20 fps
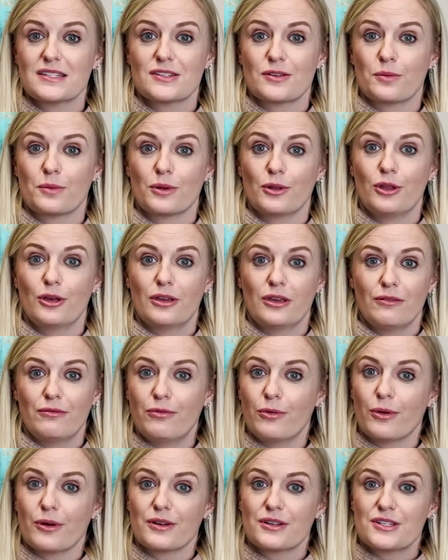So we're looking
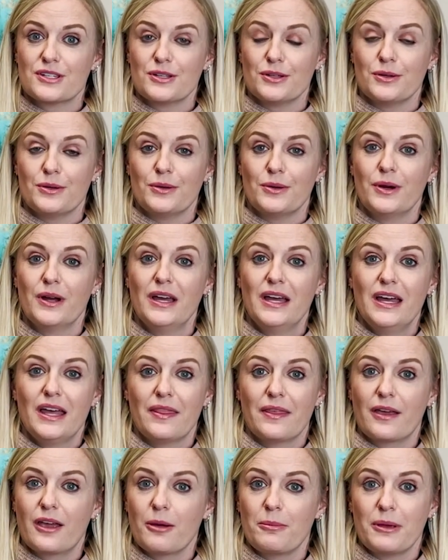forward to
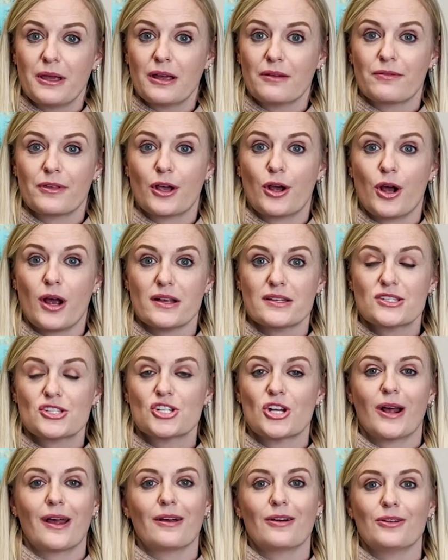the coming of the Christ
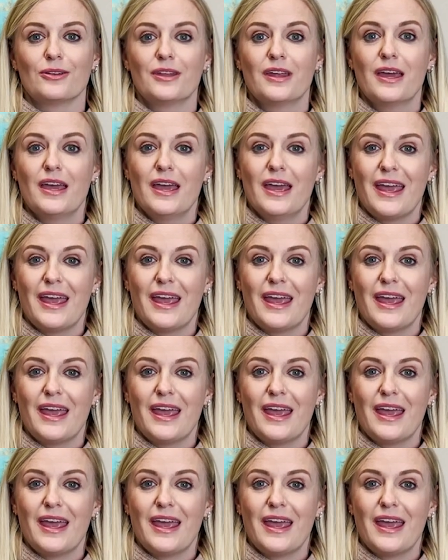child.